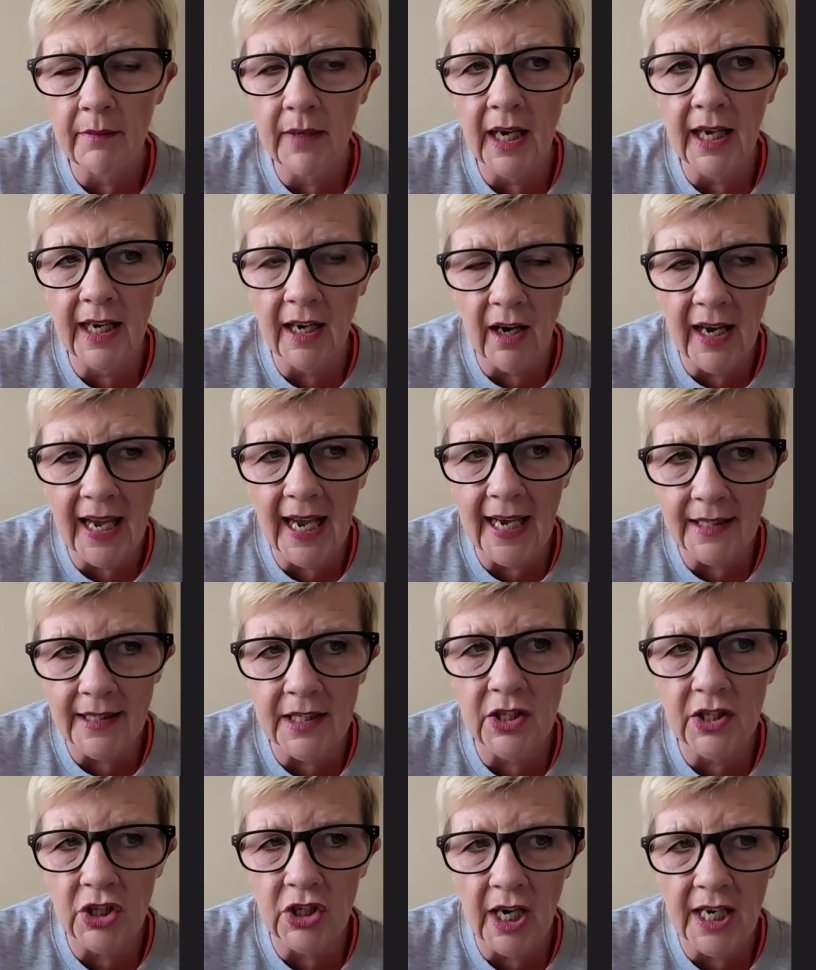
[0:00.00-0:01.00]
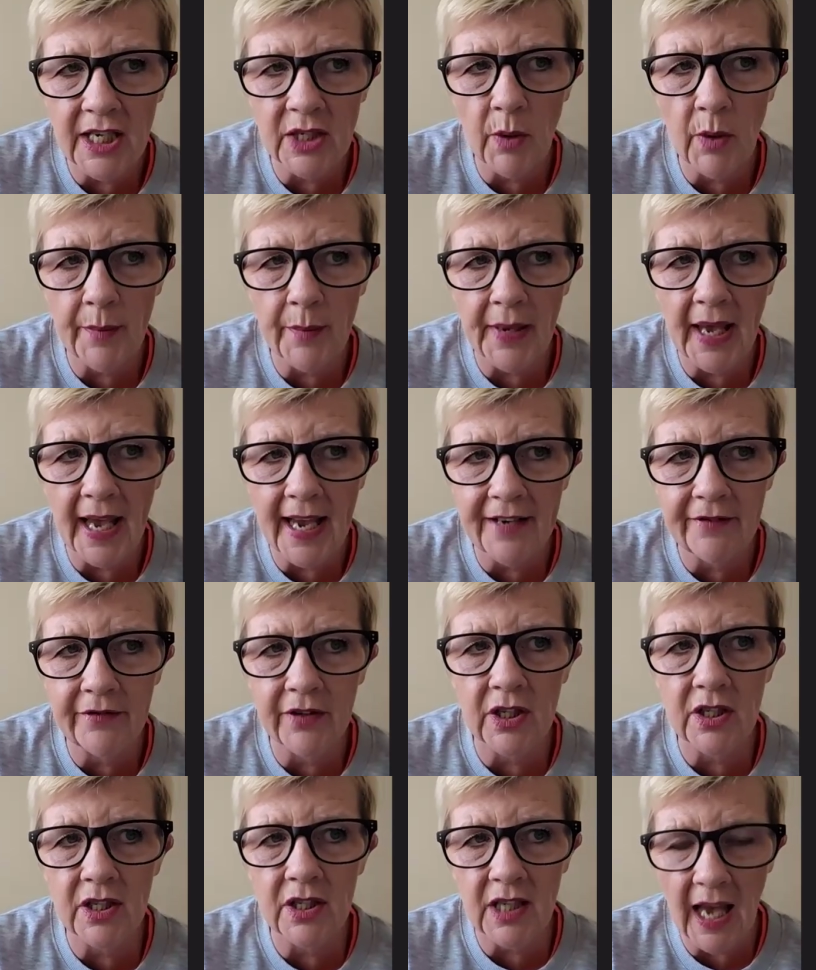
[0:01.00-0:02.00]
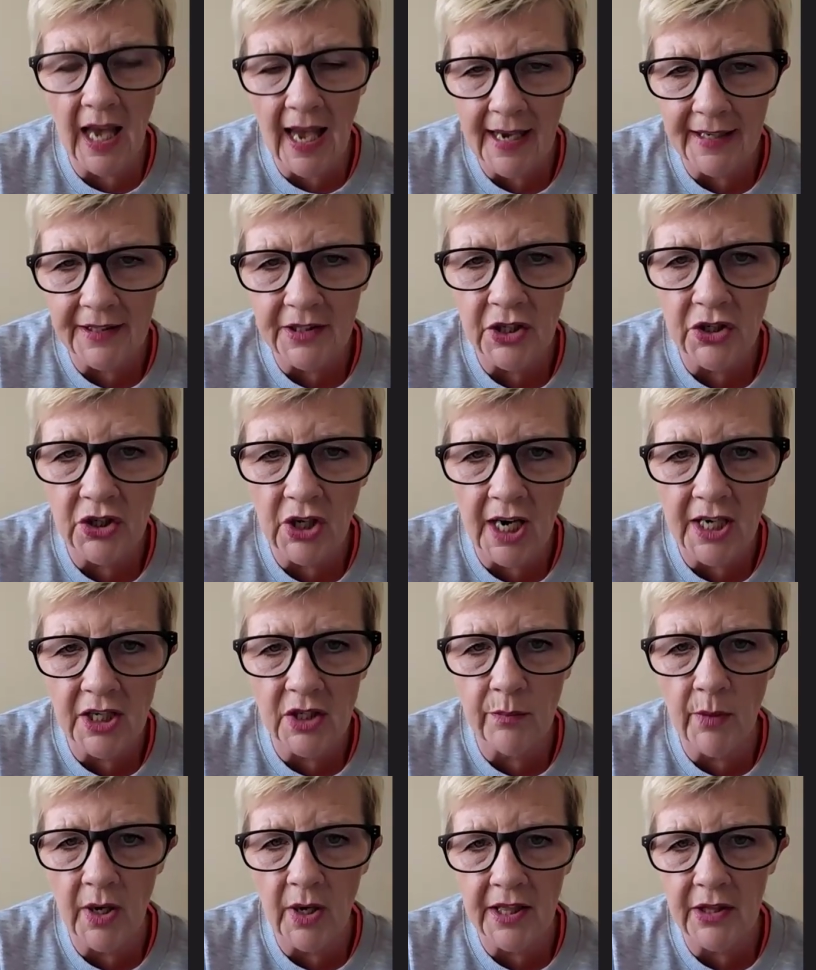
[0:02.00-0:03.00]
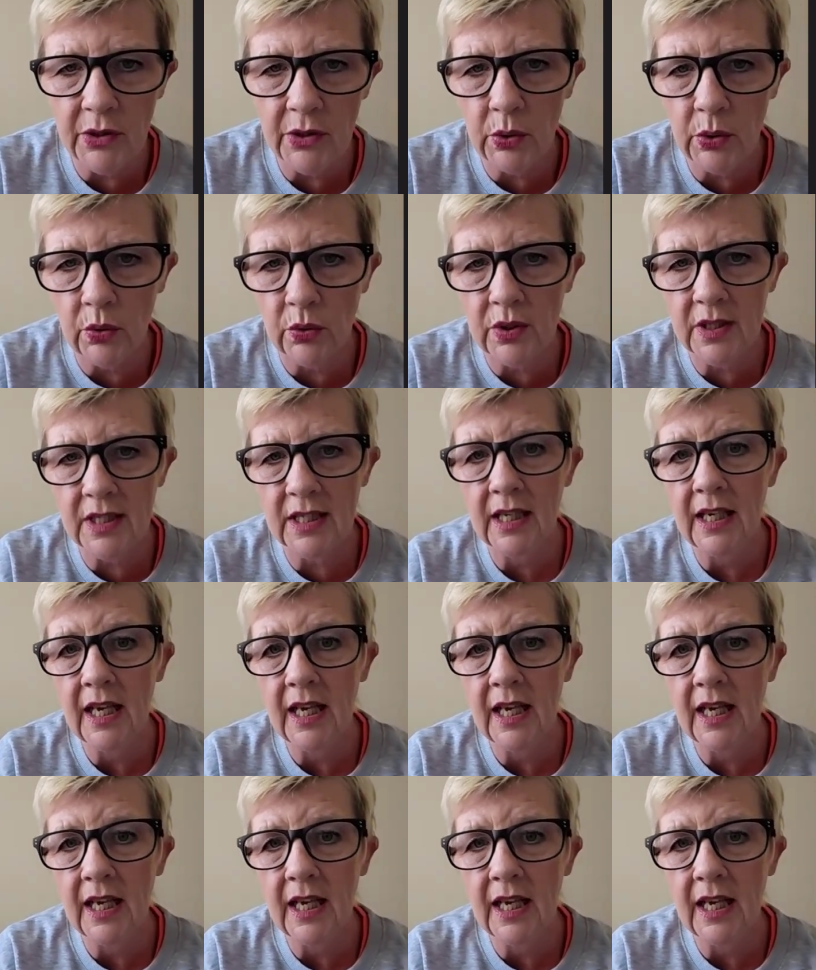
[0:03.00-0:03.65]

And I had to change my behaviors. I had to change my thoughts.